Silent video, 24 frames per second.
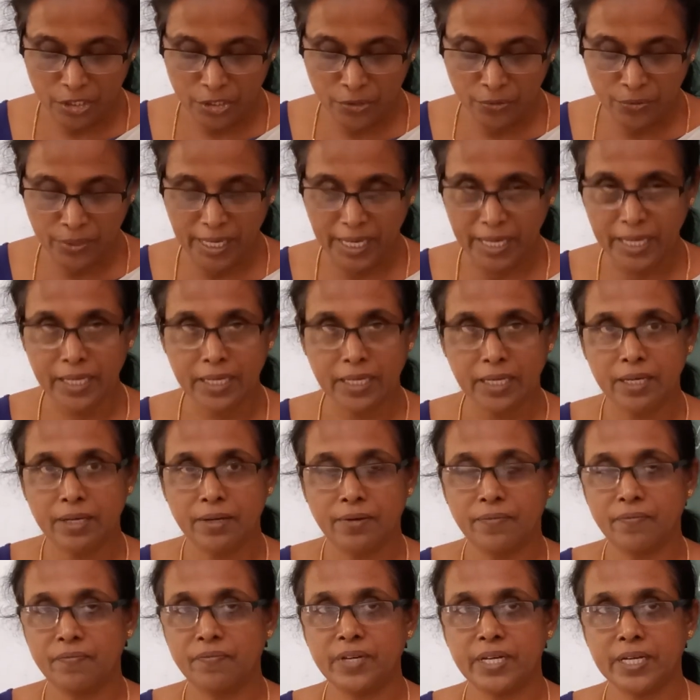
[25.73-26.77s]
Today
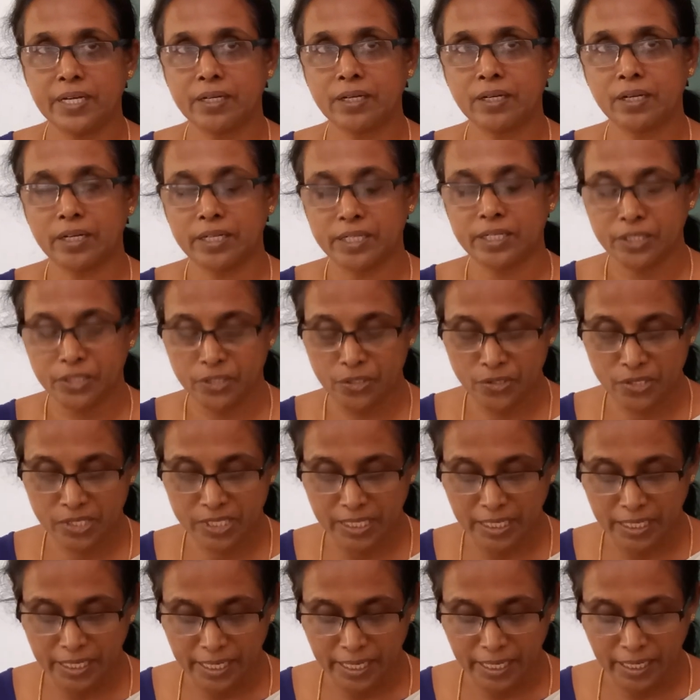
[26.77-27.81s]
we are going to
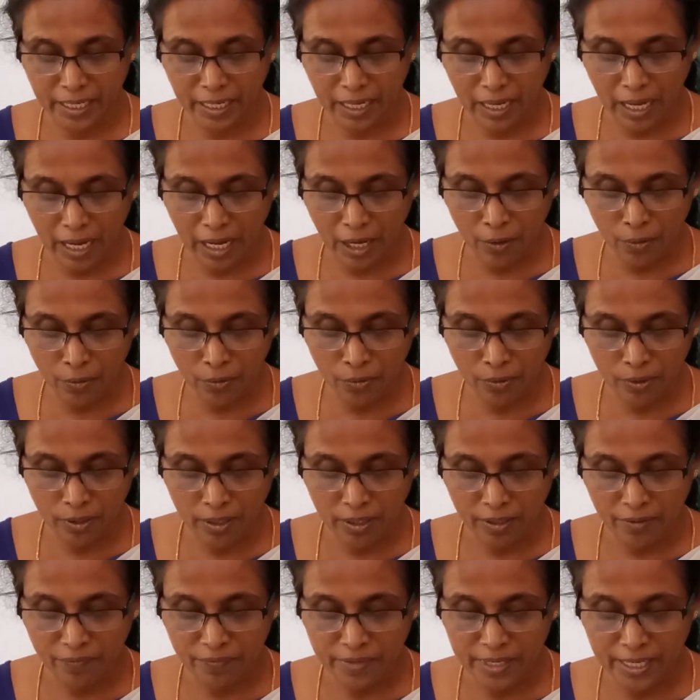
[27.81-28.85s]
study how
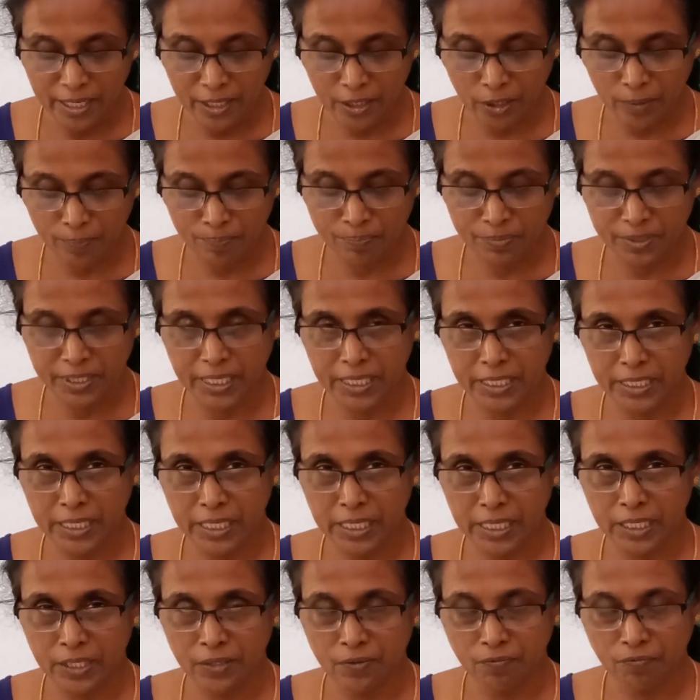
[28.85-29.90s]
we are
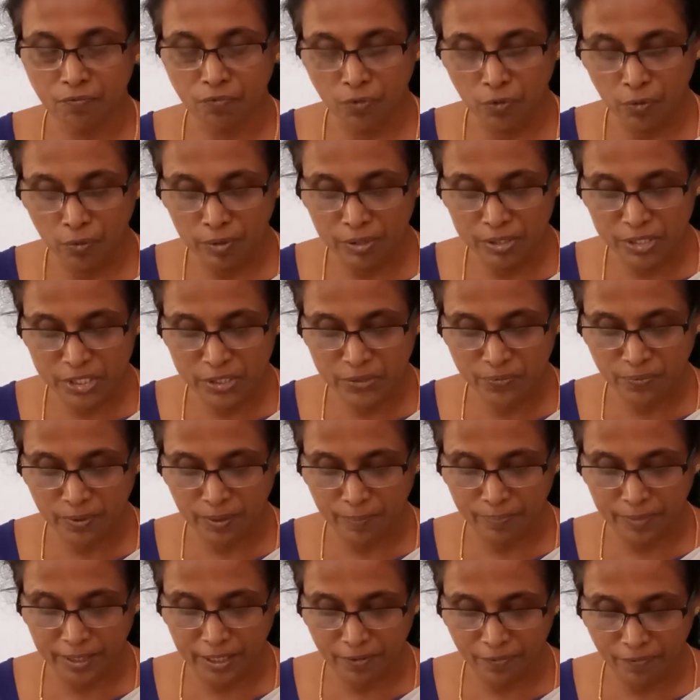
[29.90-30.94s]
obtaining wools
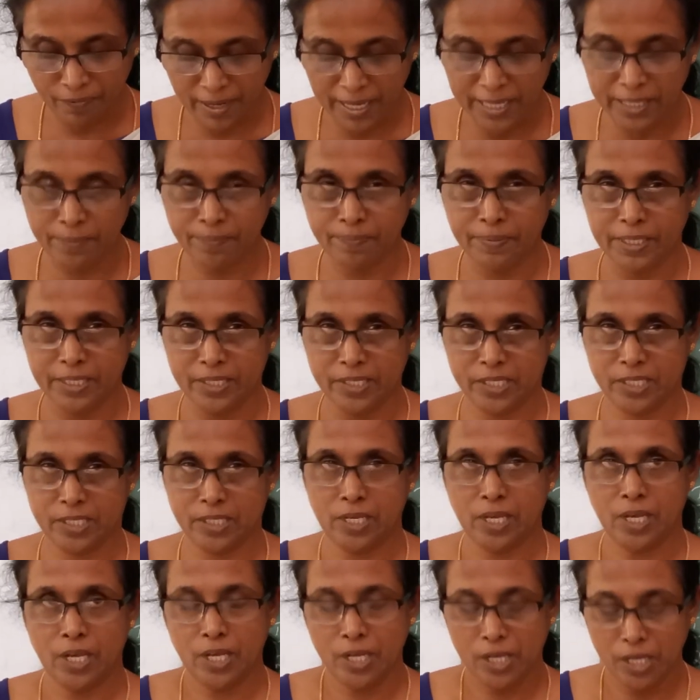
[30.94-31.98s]
from the
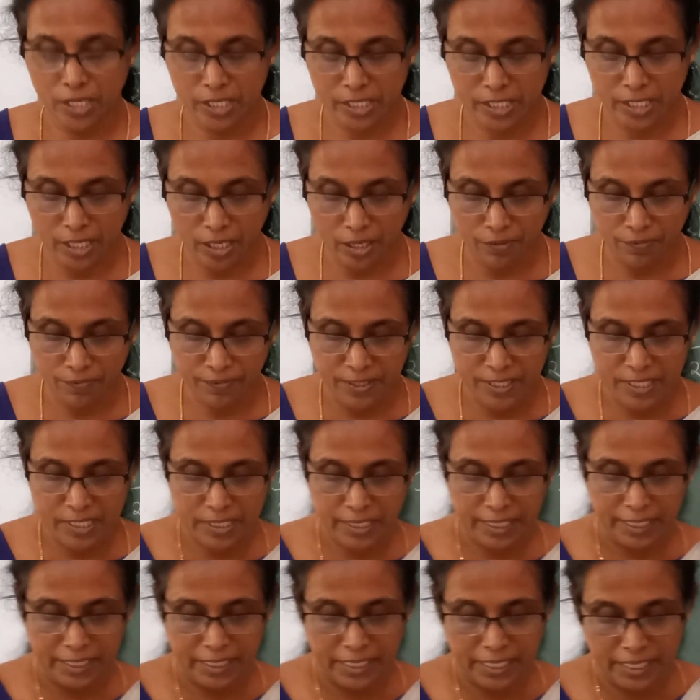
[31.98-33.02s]
fibers. So our
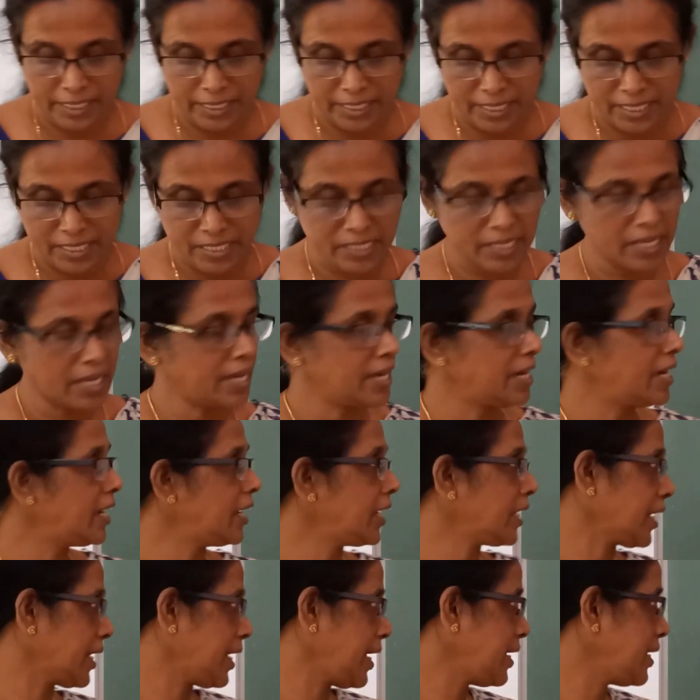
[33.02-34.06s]
first heading is
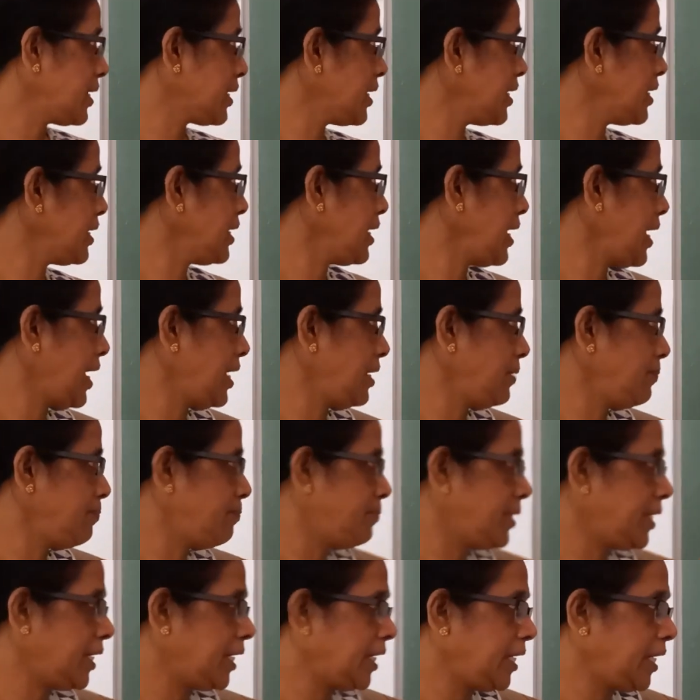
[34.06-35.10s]
rearing
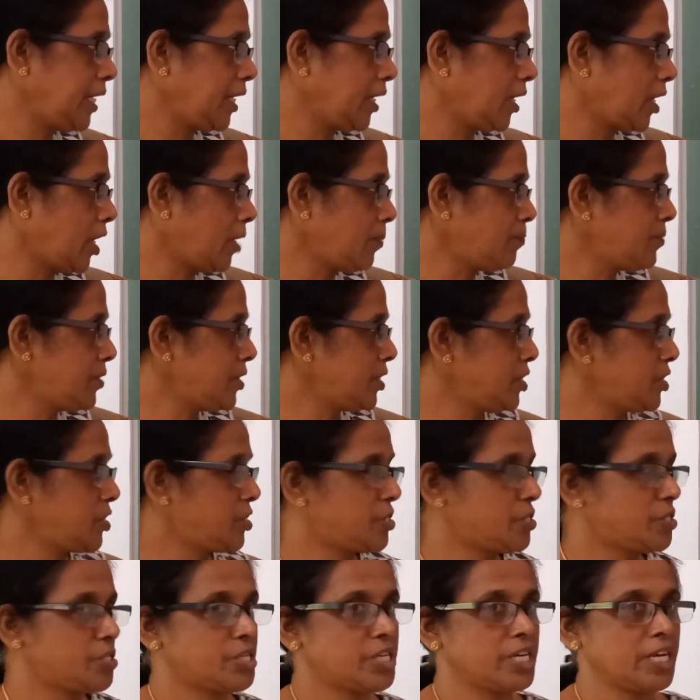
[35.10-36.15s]
and breeding of
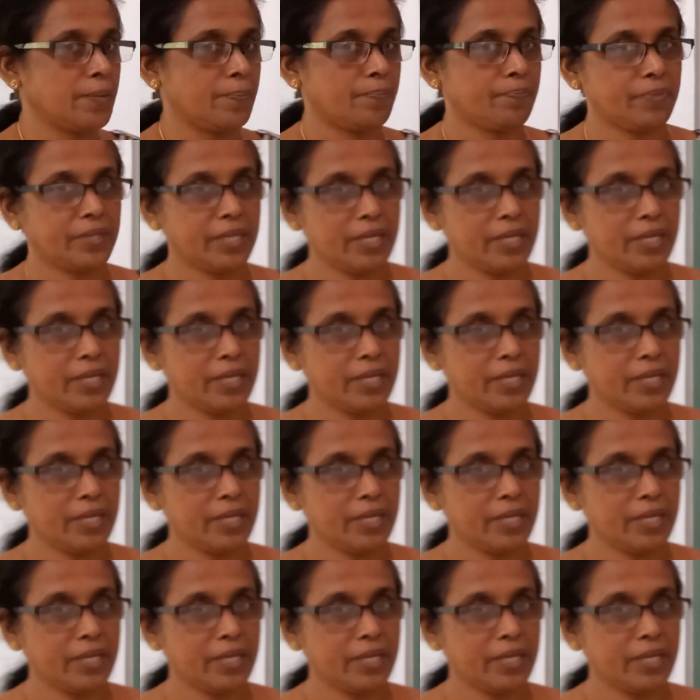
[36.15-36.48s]
sheep.